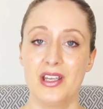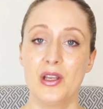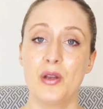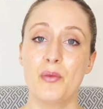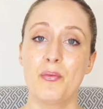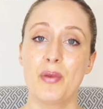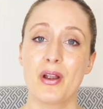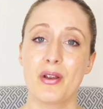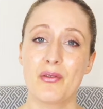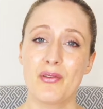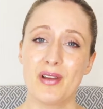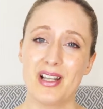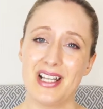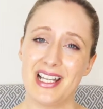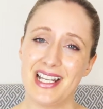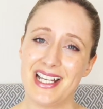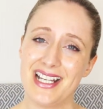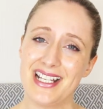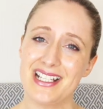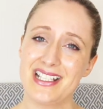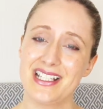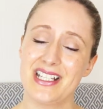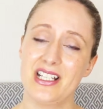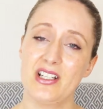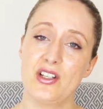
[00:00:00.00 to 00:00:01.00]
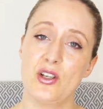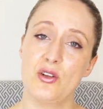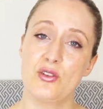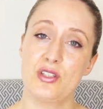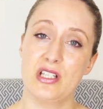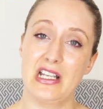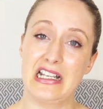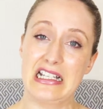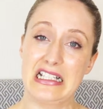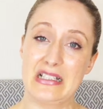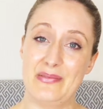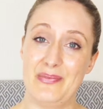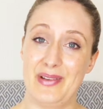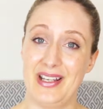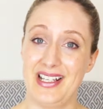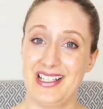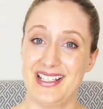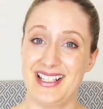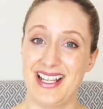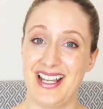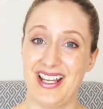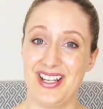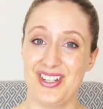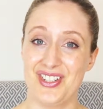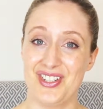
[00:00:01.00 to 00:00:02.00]
By releasing those
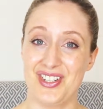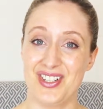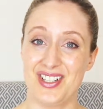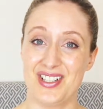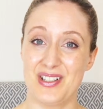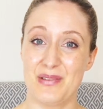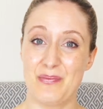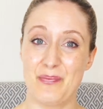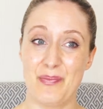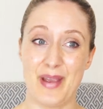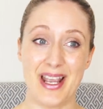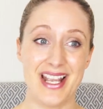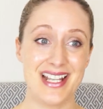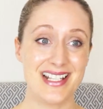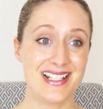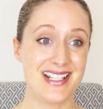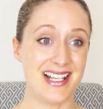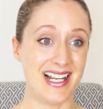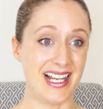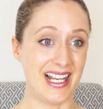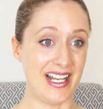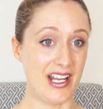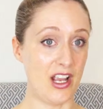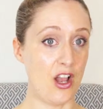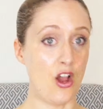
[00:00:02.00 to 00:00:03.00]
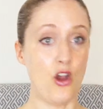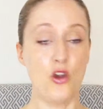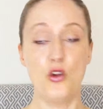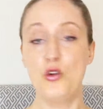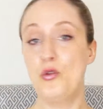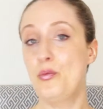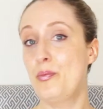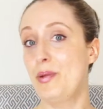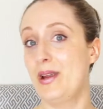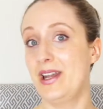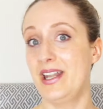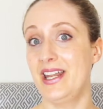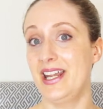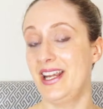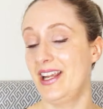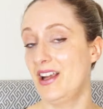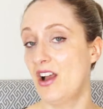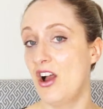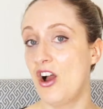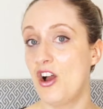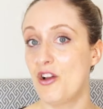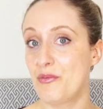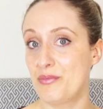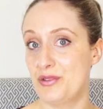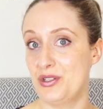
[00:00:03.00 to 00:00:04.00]
expectations and basically opening
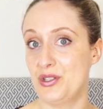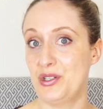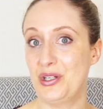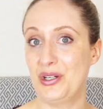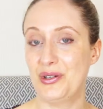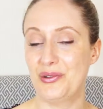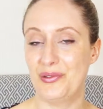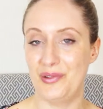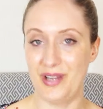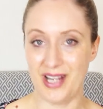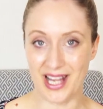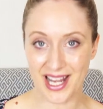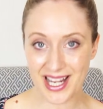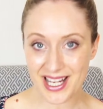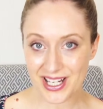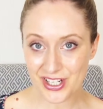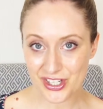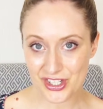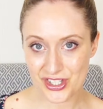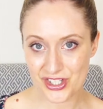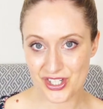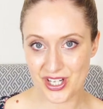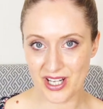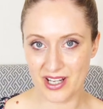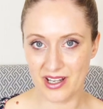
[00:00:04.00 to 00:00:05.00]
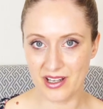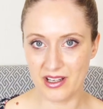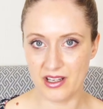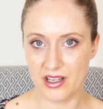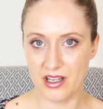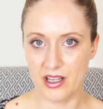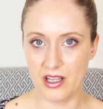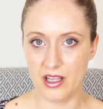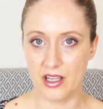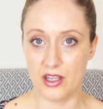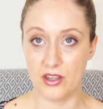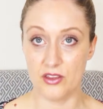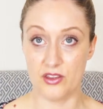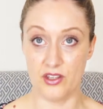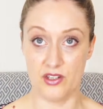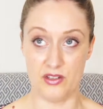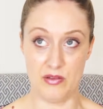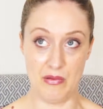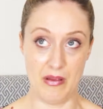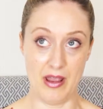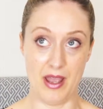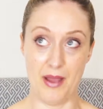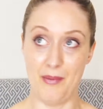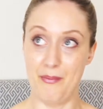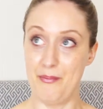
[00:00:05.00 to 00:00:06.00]
up to creation,
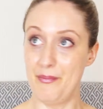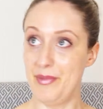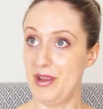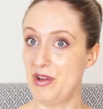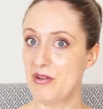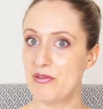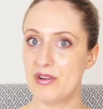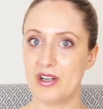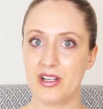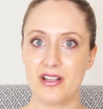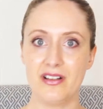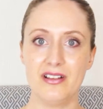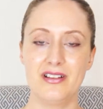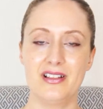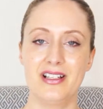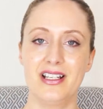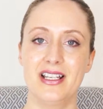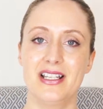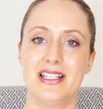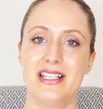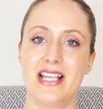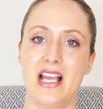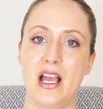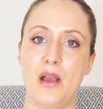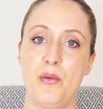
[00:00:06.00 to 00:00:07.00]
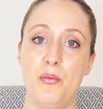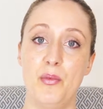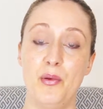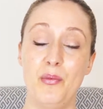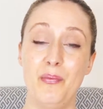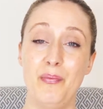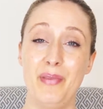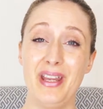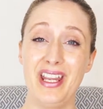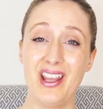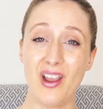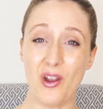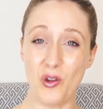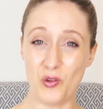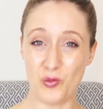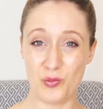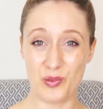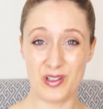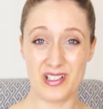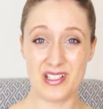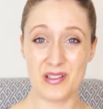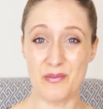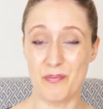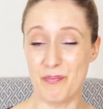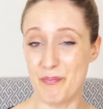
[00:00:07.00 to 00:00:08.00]
that a miracle could happen, be
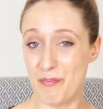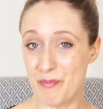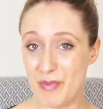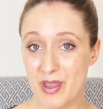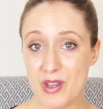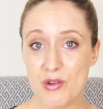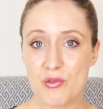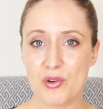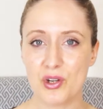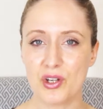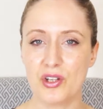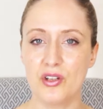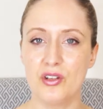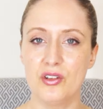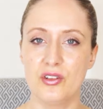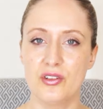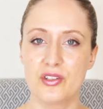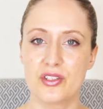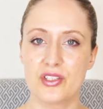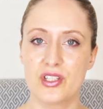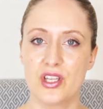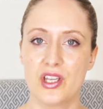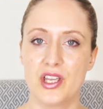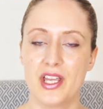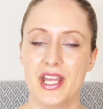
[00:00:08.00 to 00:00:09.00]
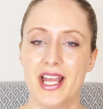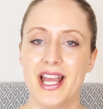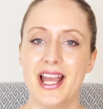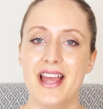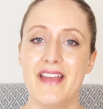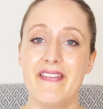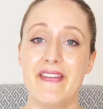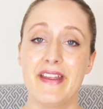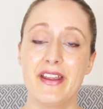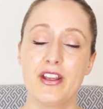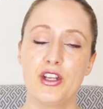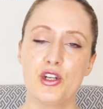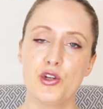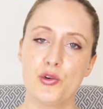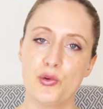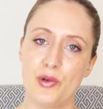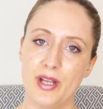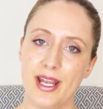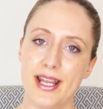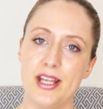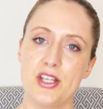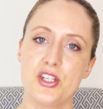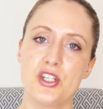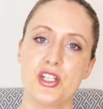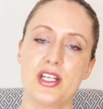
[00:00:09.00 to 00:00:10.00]
open to miracles, then
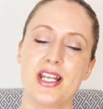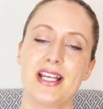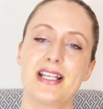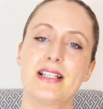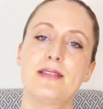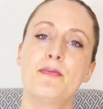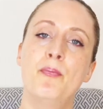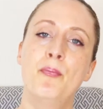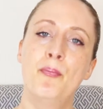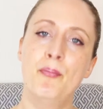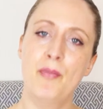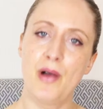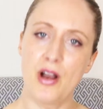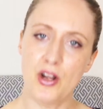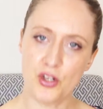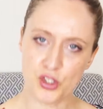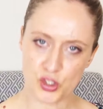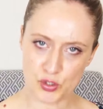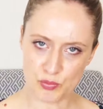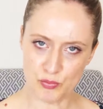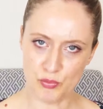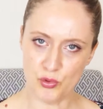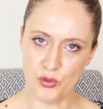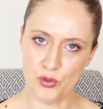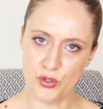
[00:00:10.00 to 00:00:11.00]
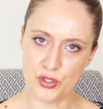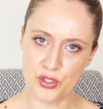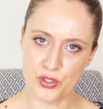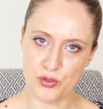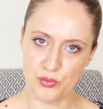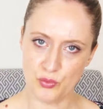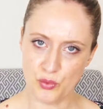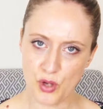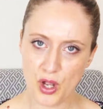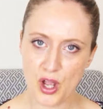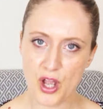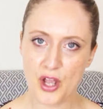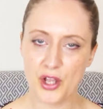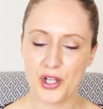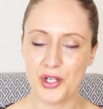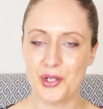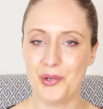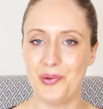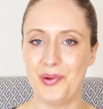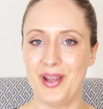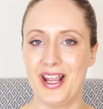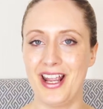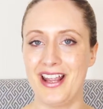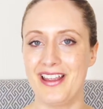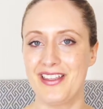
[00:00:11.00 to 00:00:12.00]
creation has much more to
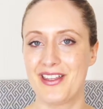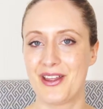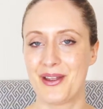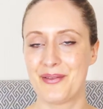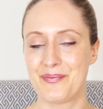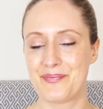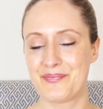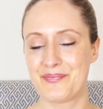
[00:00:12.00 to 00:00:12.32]
work with.